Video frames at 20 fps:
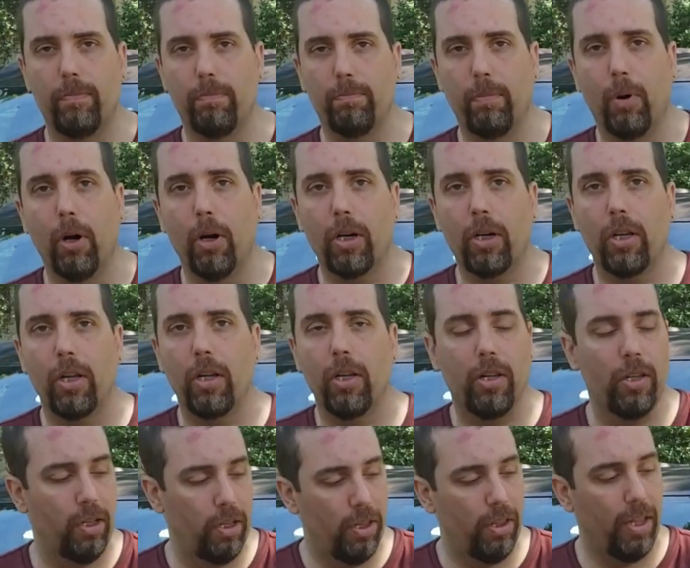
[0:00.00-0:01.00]
book
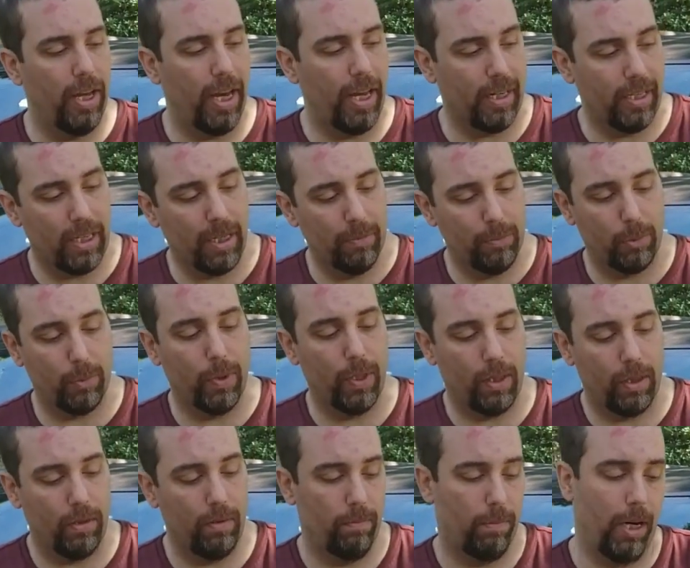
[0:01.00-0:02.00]
that comes with,
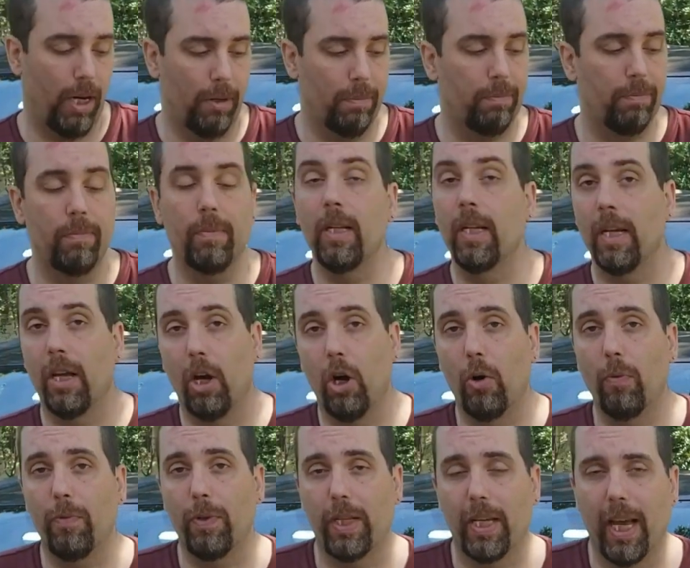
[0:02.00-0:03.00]
well,
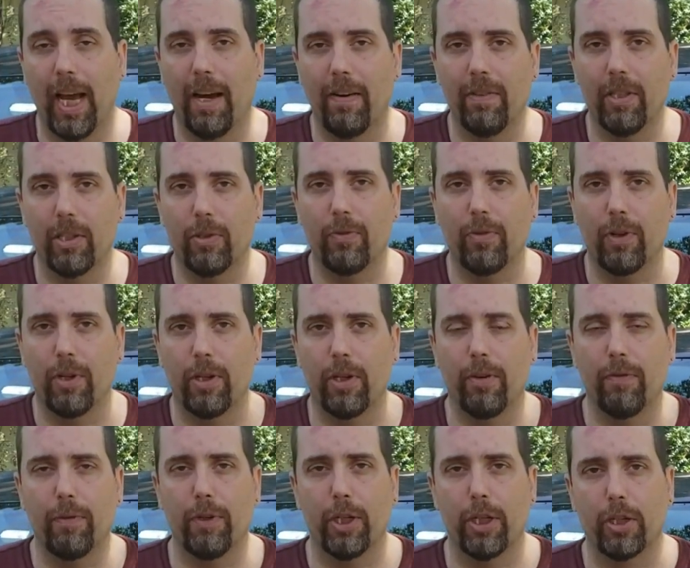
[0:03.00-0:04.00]
hopefully you have this for
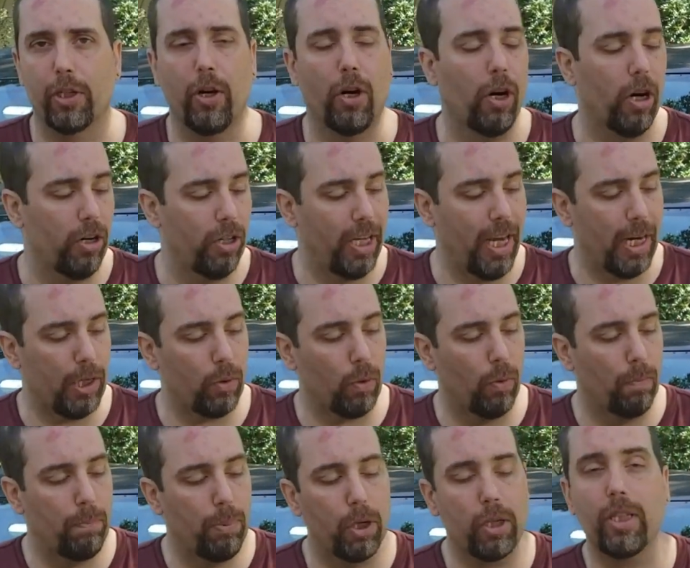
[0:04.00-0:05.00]
your car, the actual
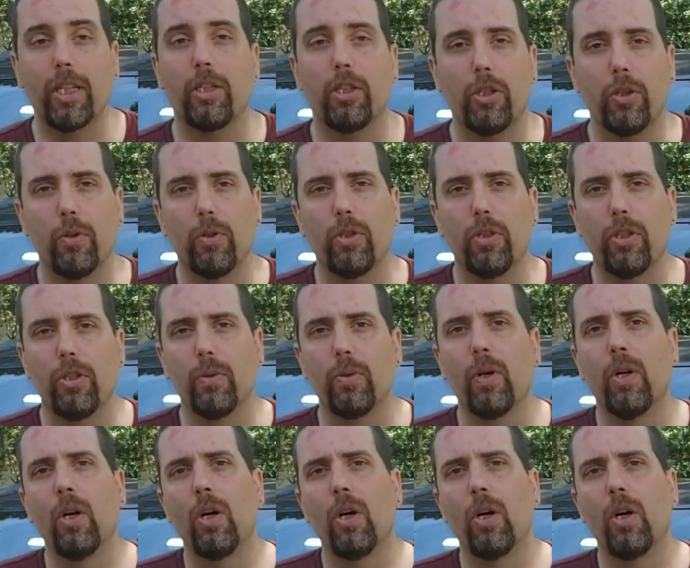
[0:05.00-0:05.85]
book that shows you